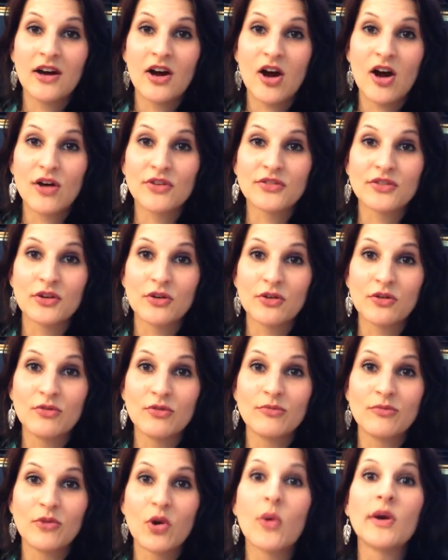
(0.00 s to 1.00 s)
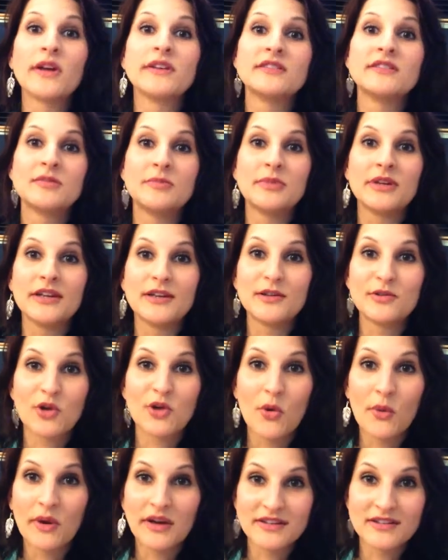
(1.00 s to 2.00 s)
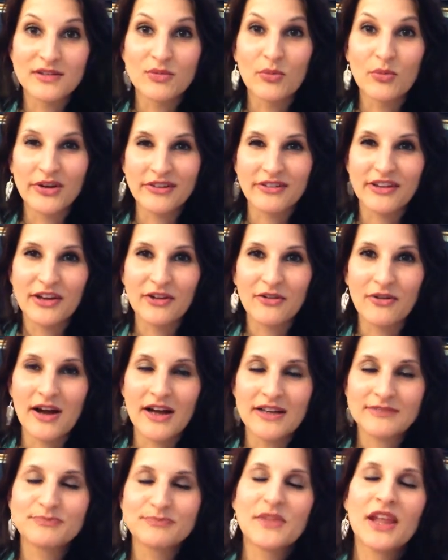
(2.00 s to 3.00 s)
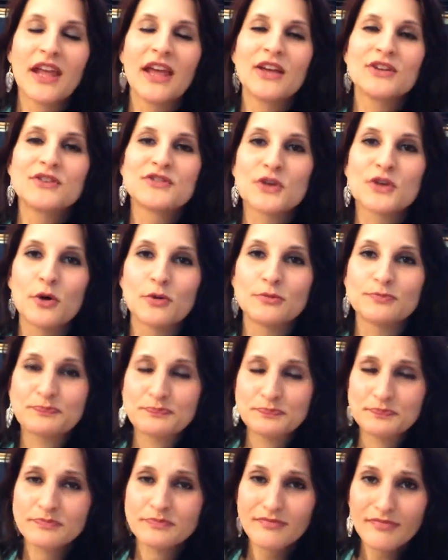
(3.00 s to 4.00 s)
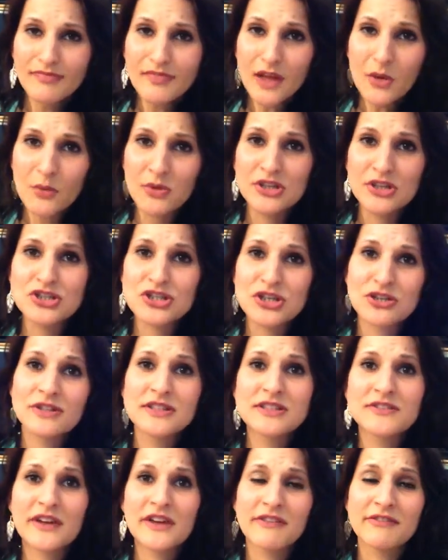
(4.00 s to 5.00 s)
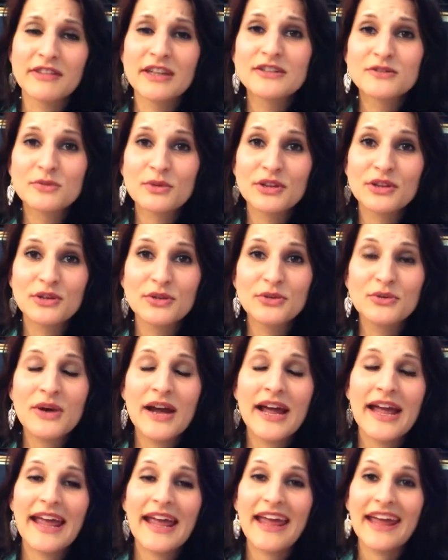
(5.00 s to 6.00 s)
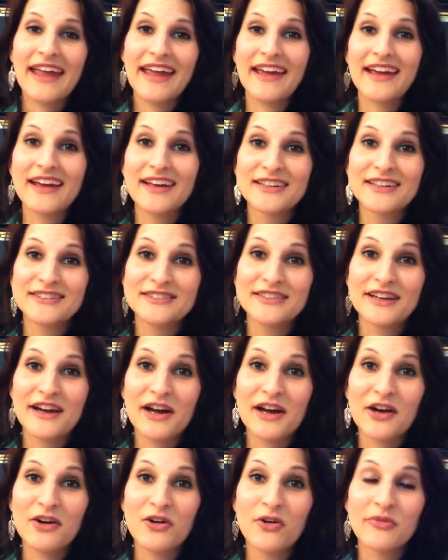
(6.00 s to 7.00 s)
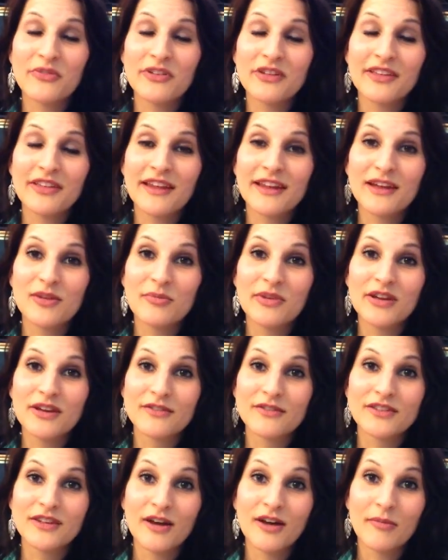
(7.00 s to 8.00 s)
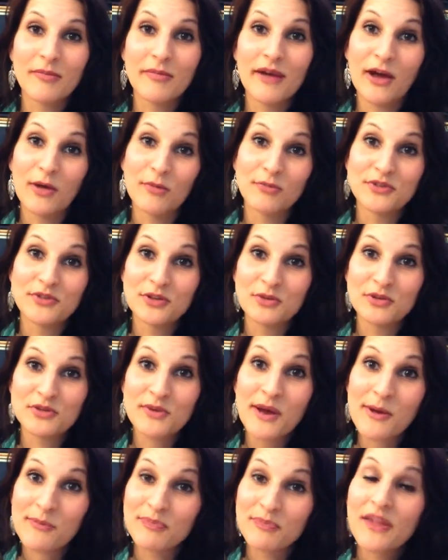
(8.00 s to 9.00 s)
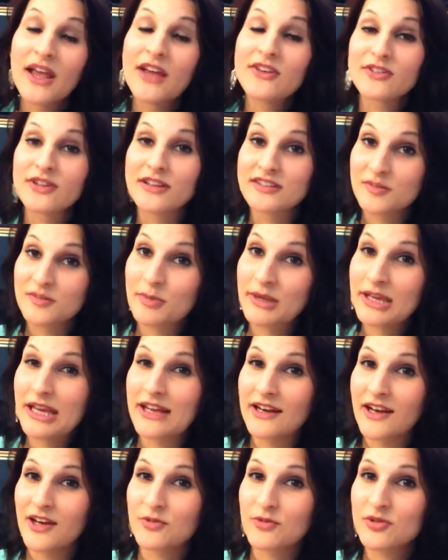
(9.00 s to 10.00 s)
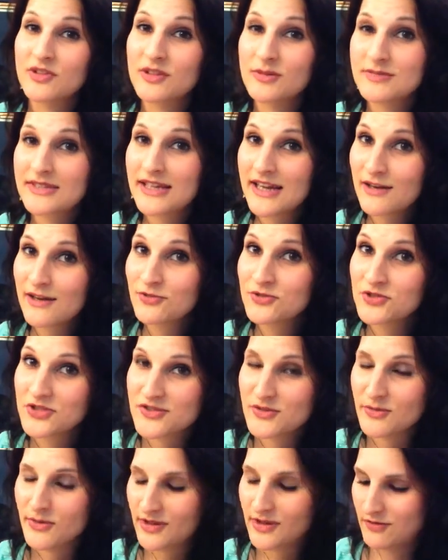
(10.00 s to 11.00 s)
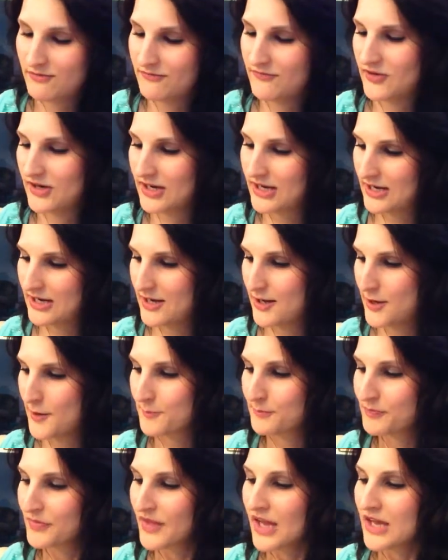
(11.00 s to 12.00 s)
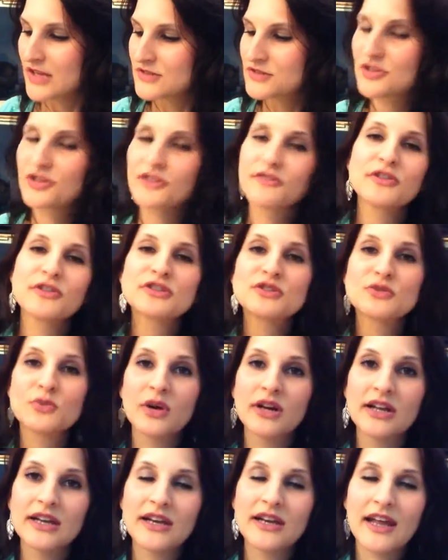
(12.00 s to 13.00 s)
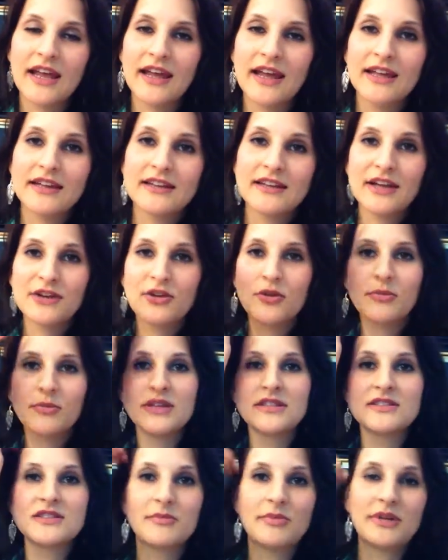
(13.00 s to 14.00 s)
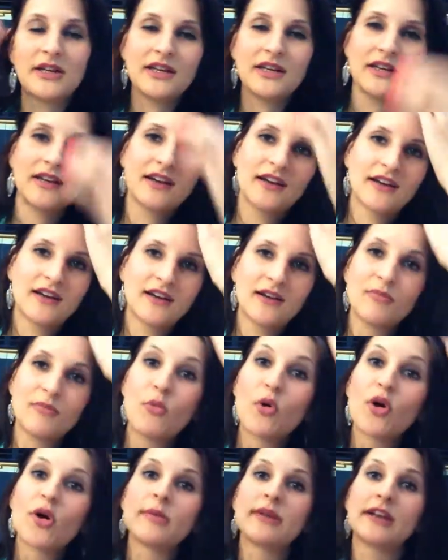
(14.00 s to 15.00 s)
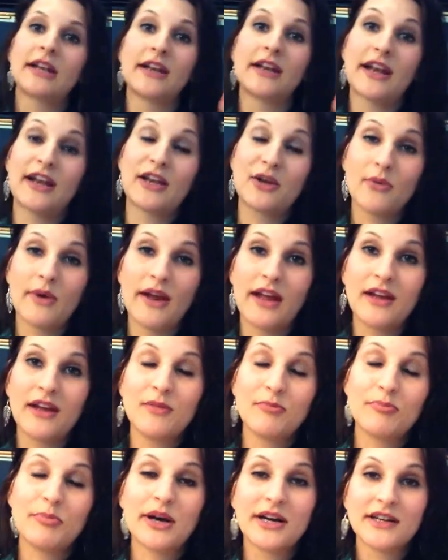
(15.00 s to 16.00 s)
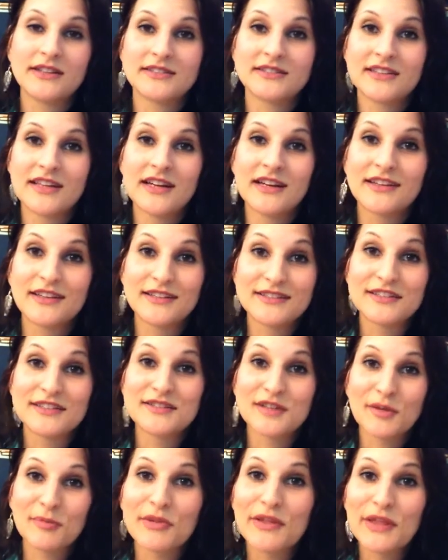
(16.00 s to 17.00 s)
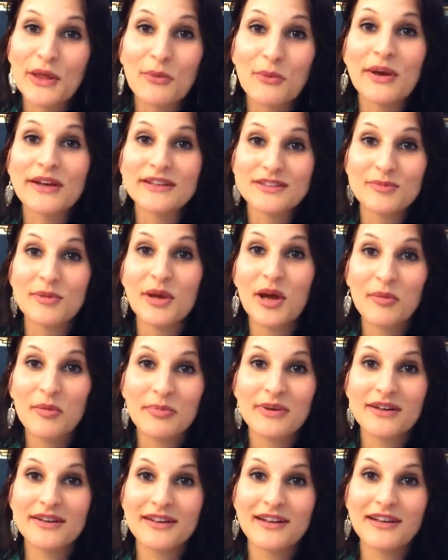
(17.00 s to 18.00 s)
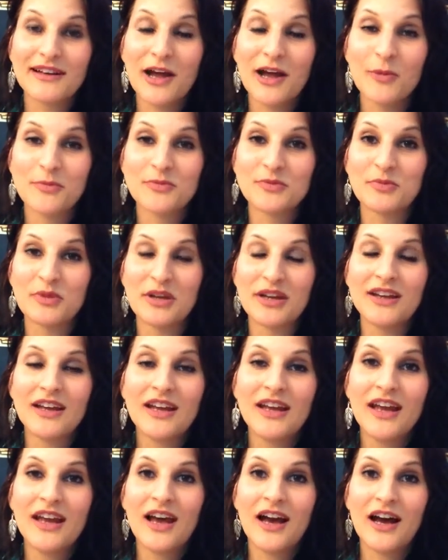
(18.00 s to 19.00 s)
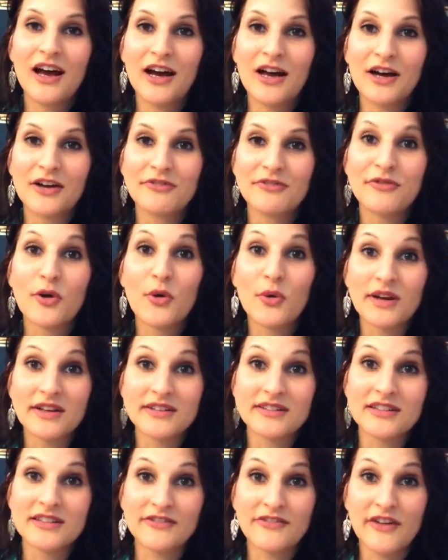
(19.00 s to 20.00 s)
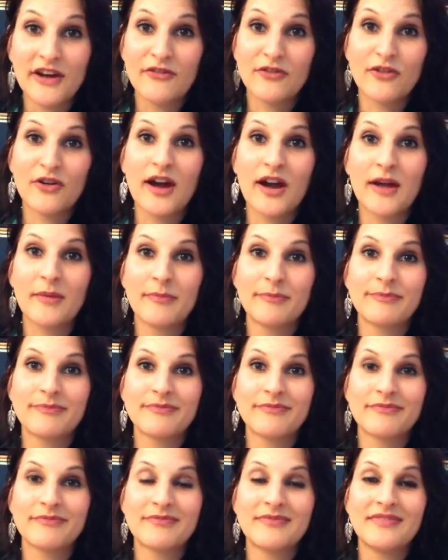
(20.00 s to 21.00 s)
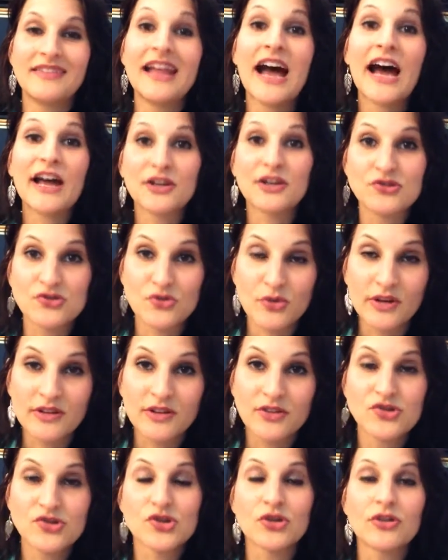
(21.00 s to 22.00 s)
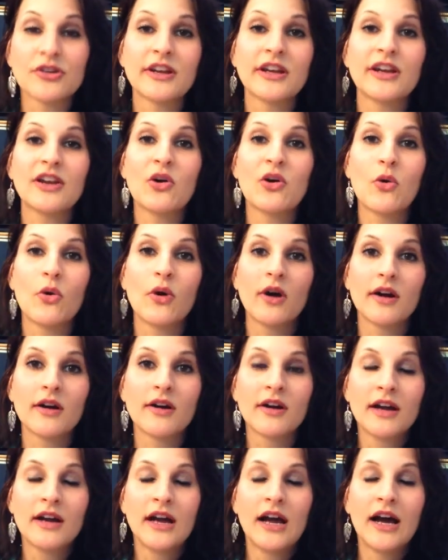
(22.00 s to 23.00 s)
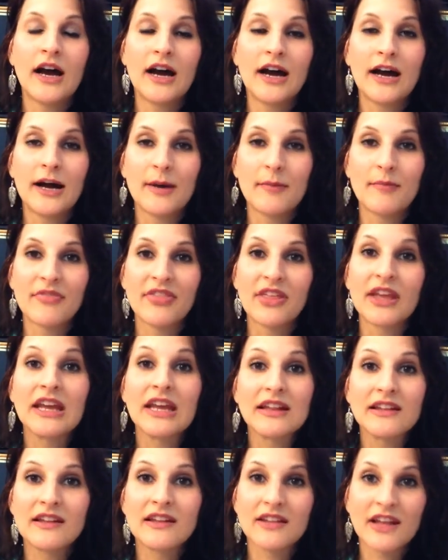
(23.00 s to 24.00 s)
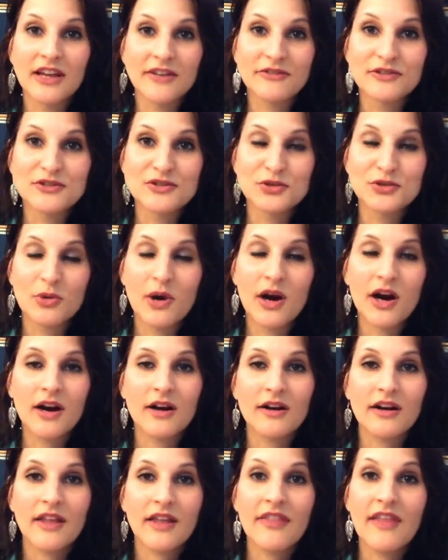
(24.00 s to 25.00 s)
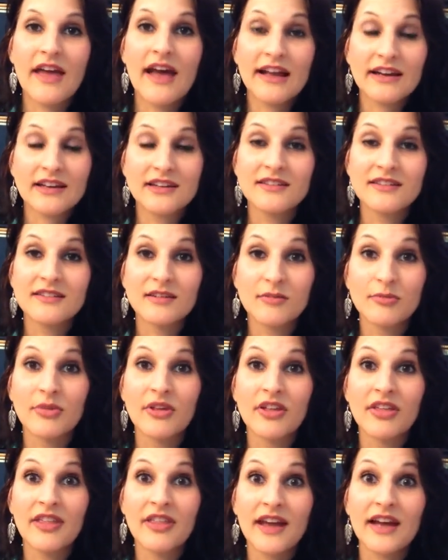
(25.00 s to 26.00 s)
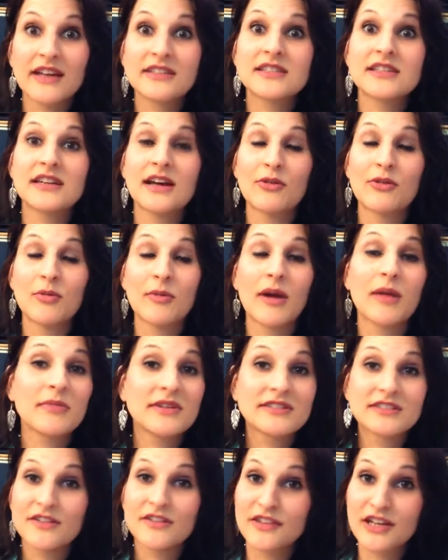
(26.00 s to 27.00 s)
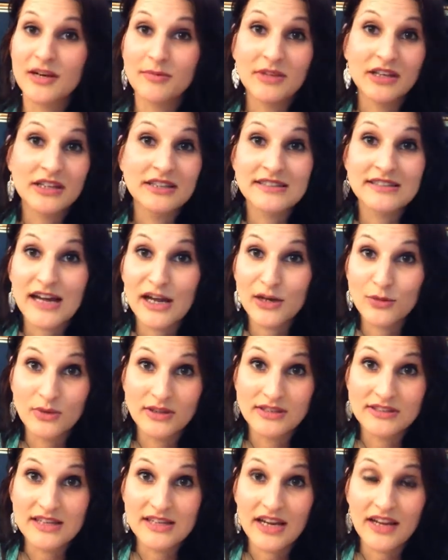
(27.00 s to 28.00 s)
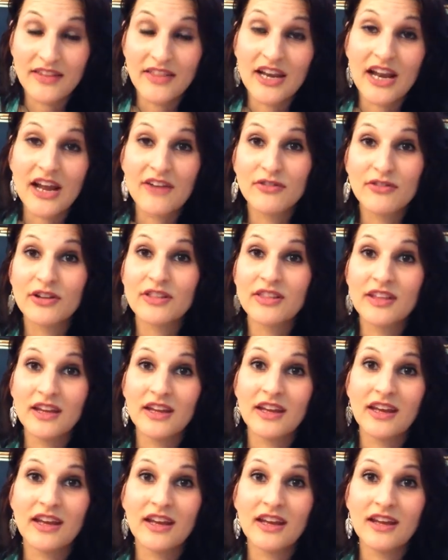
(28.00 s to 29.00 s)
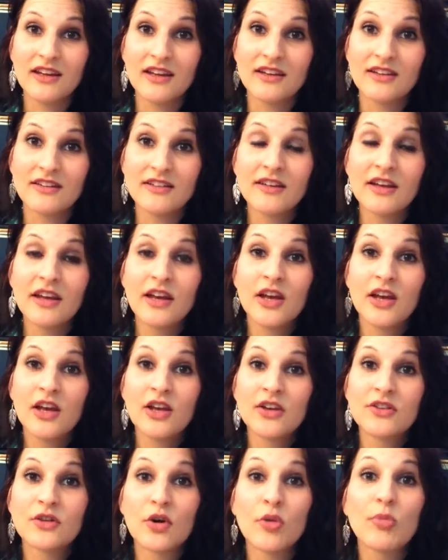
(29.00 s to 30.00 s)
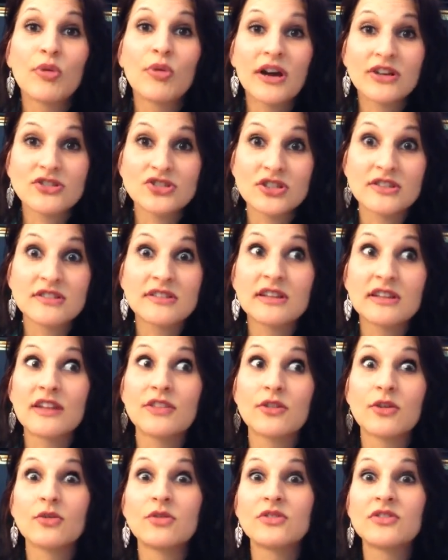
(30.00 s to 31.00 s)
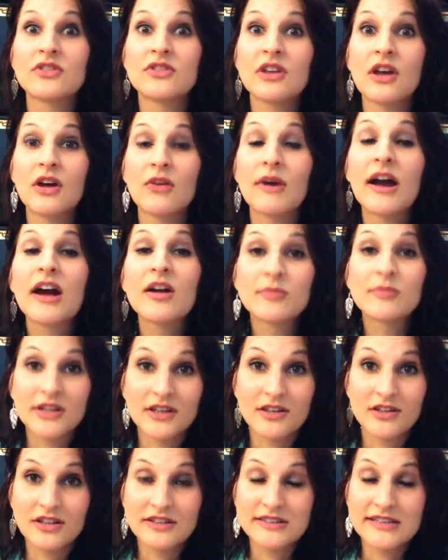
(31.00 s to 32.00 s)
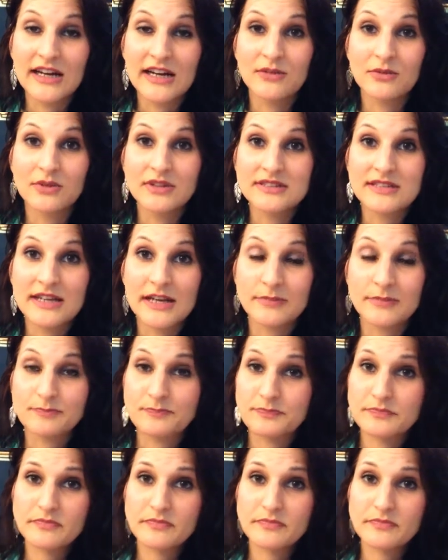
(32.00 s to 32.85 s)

also going to be going somewhere later on. So I want to share these five things with you, and uh, hopefully they can be of some help to you as well. So let's begin. I wrote them down just so I don't forget here. So the first one, and I don't mean to be morbid in any way, but this is something that wakes me up and, and helps me uh, focus if ever I'm not enjoying the journey or um, thinking that life is too hard. And that is simply that I remind myself that I'm going to die one day, that everything is so precious, and that those around me could die one day